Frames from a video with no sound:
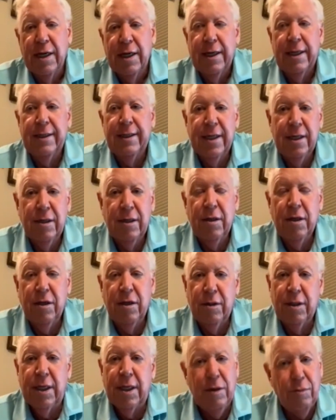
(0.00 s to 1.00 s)
And then
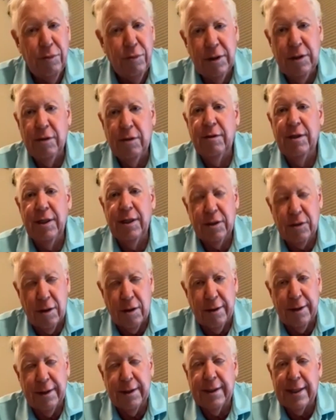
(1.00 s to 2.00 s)
he would do this
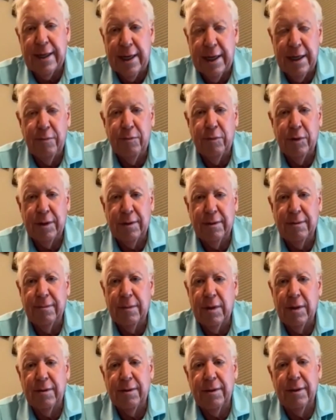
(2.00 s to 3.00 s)
all the time with
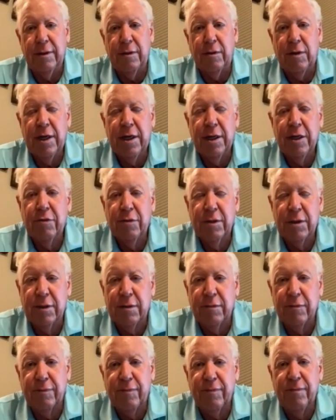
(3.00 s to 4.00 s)
hundreds
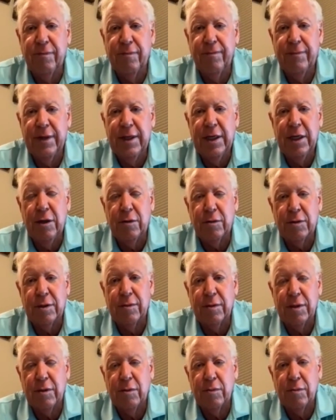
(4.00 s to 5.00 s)
of videos
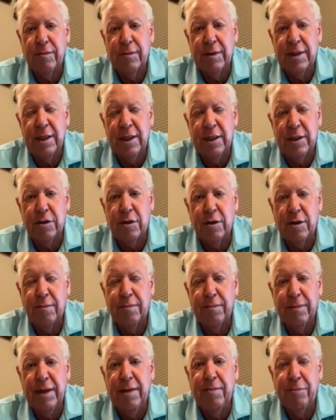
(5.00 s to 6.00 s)
that
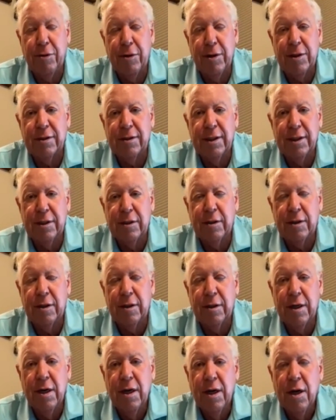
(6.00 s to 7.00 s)
he personally took,
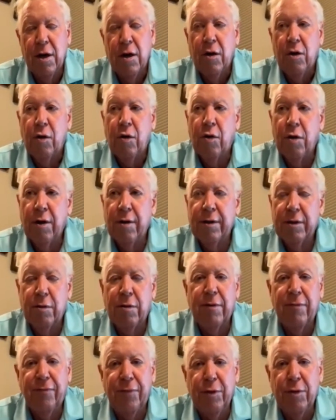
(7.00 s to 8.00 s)
or there were
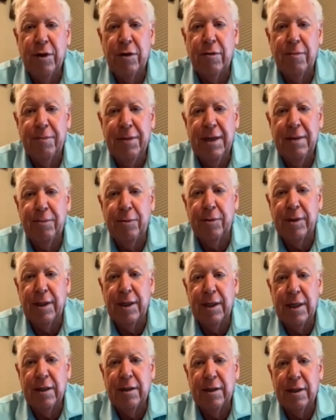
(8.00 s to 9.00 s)
a few other people that
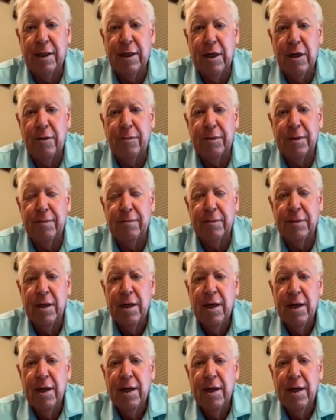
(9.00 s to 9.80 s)
helped him.